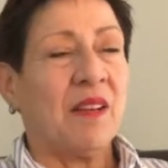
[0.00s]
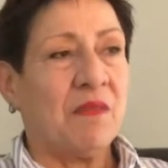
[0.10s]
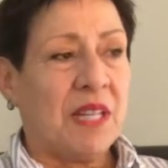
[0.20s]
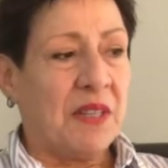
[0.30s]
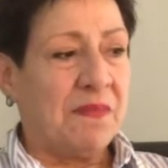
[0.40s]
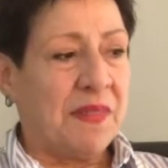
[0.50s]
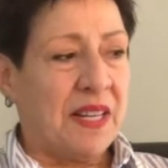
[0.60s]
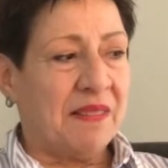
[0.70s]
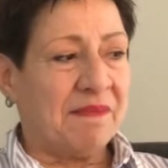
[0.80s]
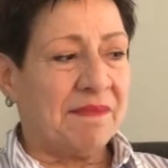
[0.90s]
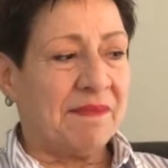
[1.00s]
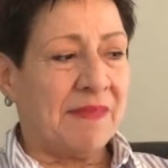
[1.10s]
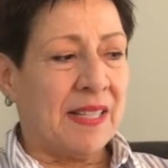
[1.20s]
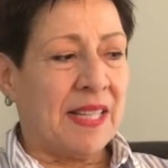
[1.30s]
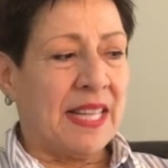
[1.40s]
Well,
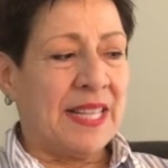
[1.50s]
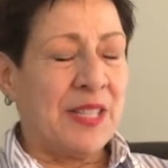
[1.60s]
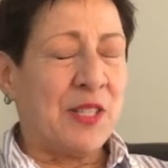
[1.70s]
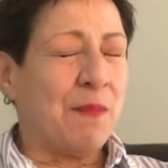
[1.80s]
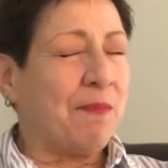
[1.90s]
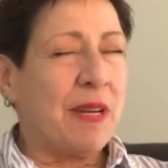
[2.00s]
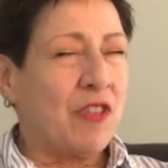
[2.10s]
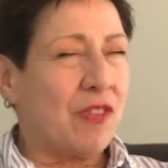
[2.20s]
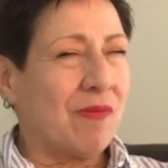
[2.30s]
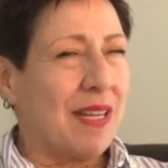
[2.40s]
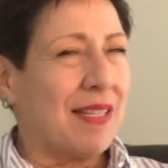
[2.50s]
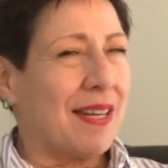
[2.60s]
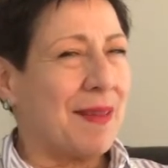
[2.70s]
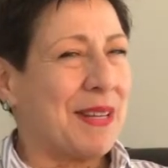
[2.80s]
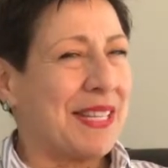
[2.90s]
there's a bunch of ways
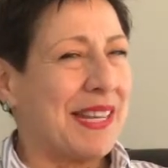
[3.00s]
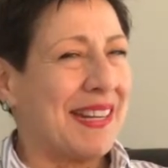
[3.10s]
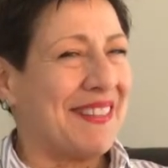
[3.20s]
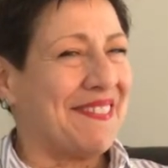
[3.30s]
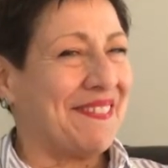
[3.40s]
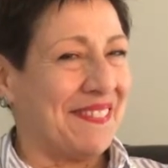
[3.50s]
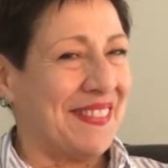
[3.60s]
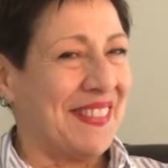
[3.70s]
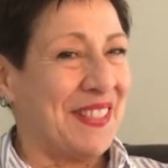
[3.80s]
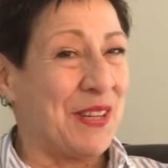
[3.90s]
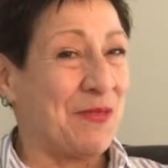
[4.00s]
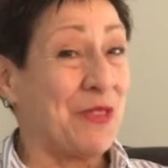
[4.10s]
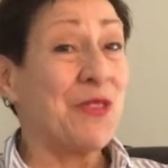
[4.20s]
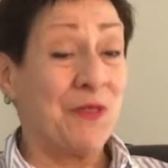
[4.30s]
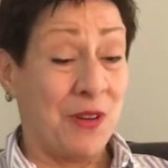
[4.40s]
that I'm excited. So
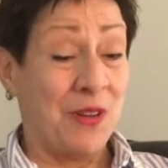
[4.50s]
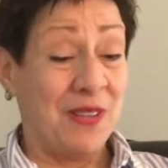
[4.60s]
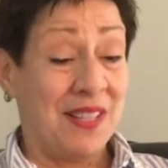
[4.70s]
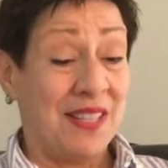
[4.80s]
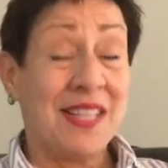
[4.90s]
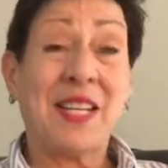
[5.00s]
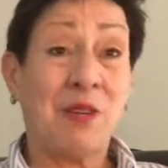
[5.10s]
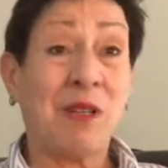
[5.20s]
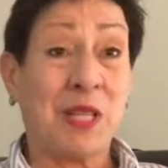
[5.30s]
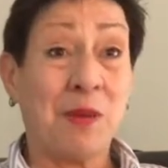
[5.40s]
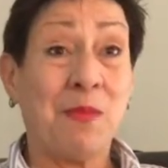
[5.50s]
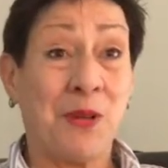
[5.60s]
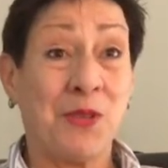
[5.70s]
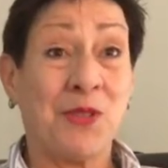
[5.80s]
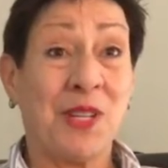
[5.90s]
first of all, to hear what the
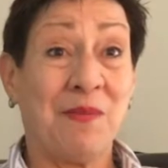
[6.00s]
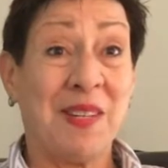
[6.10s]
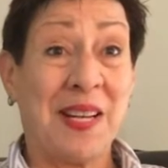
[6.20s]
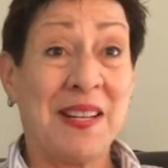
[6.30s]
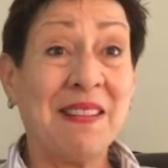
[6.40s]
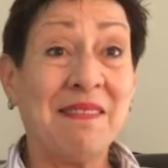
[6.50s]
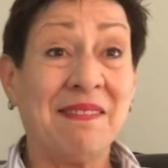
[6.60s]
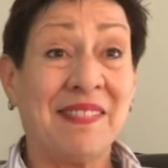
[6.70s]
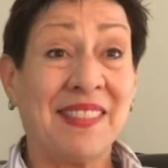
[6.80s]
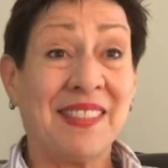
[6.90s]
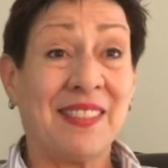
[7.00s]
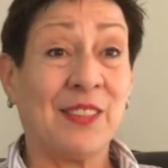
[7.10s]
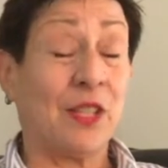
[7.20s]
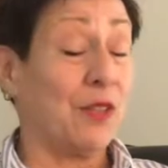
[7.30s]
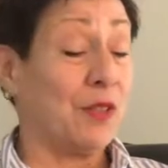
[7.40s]
composers have done,
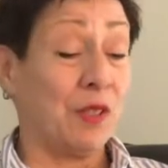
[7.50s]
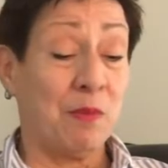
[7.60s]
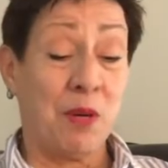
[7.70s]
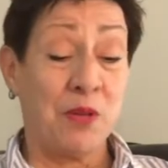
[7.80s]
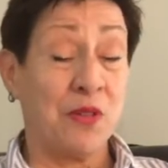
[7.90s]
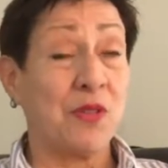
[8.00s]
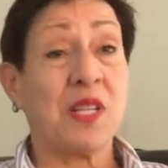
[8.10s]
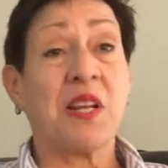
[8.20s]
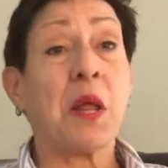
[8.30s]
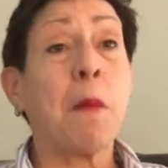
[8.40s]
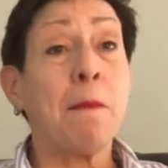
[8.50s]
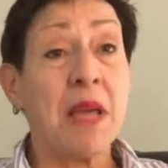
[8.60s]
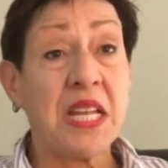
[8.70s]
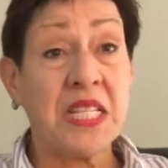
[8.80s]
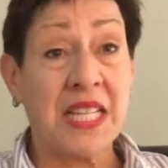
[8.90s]
because all the composers sound
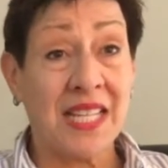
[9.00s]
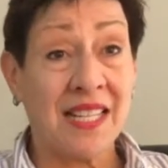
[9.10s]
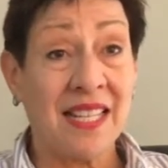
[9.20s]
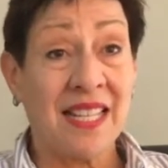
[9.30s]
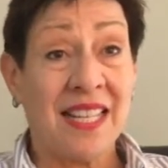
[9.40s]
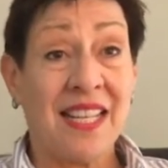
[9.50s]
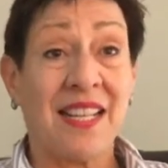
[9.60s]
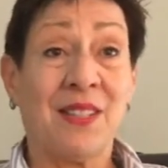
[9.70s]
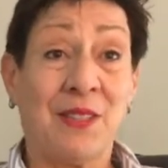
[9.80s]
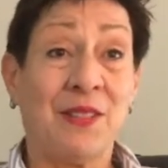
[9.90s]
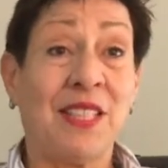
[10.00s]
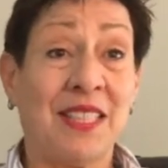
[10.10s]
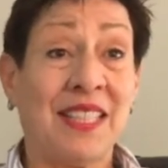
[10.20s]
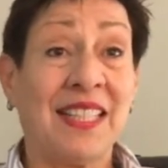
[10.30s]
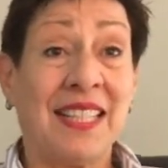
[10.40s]
amazing,
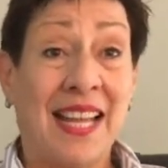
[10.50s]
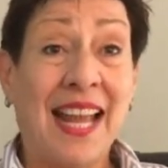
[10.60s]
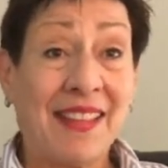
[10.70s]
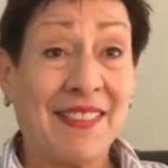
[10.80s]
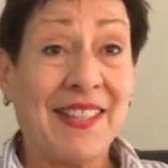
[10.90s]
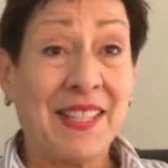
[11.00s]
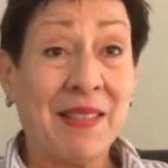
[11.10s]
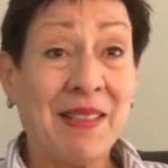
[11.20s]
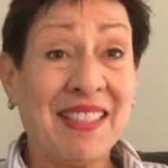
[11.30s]
including Anthony